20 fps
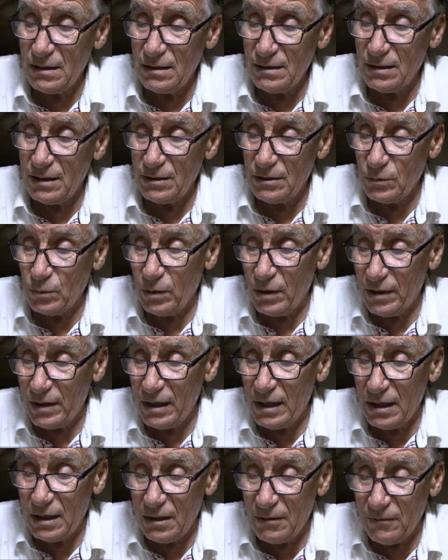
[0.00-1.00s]
than the
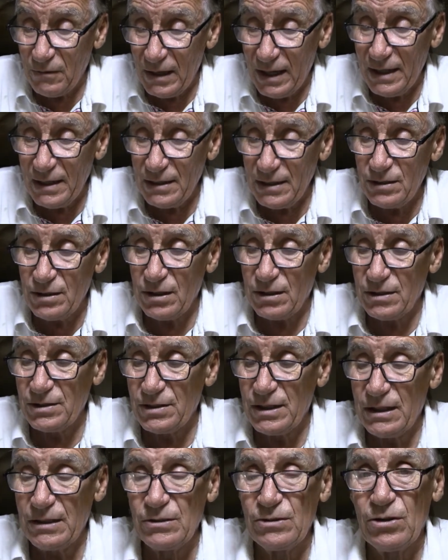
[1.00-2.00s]
warrior of light
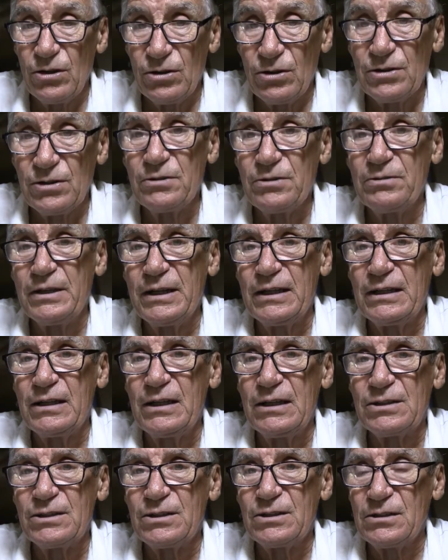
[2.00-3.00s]
does in honoring
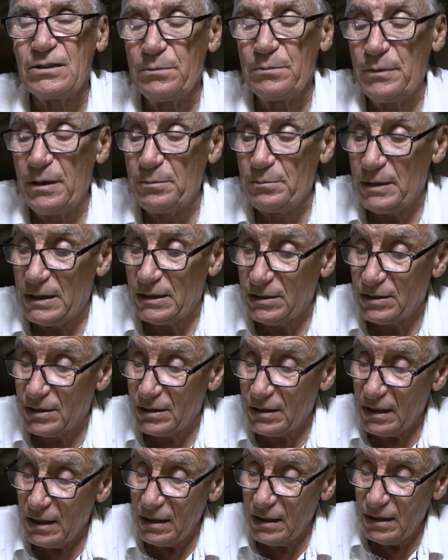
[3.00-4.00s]
his
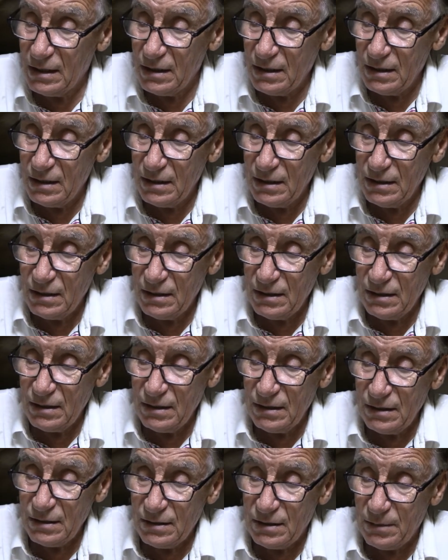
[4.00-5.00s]
commitments.
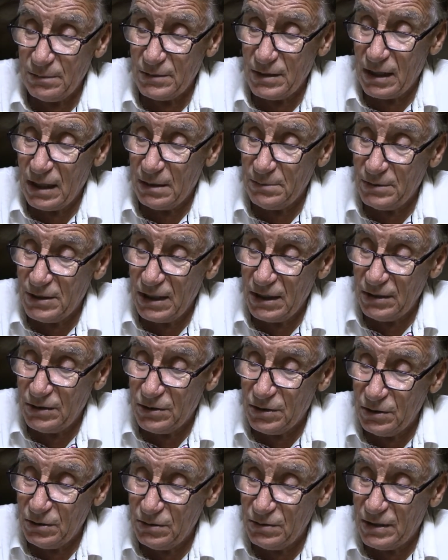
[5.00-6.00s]
Sometimes he
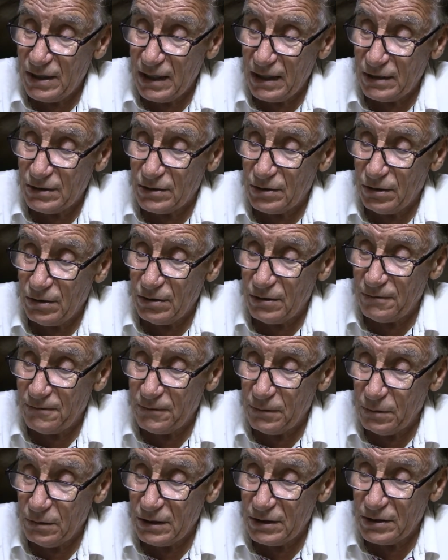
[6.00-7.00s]
too takes on a
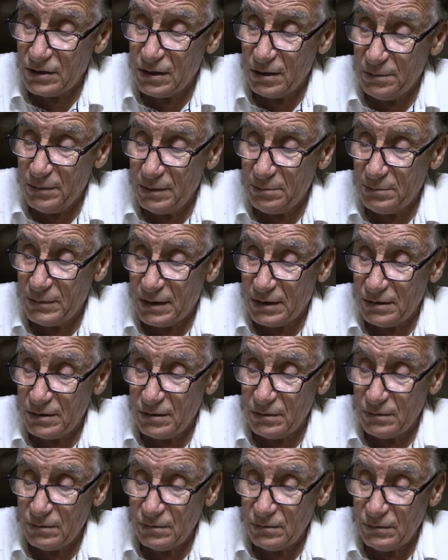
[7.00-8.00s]
foolish
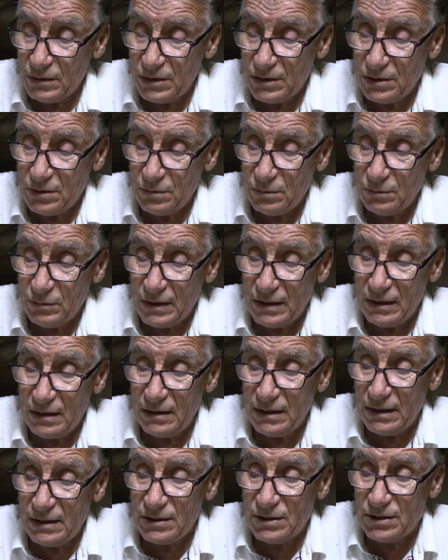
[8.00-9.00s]
commitment which will
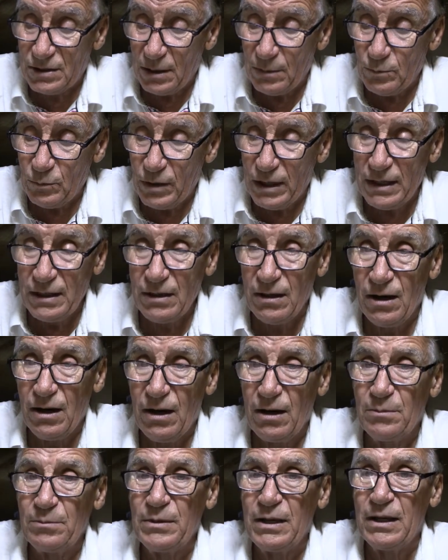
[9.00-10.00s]
in some way
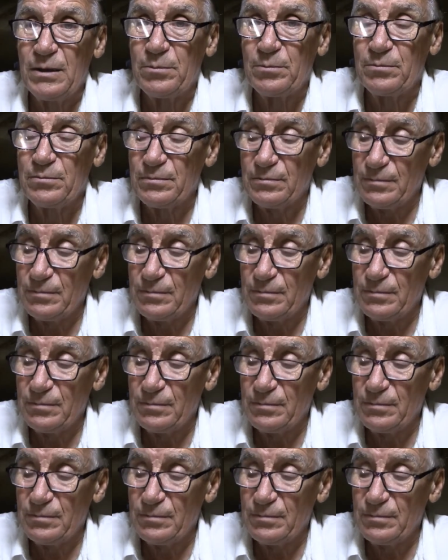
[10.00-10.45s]
harm him.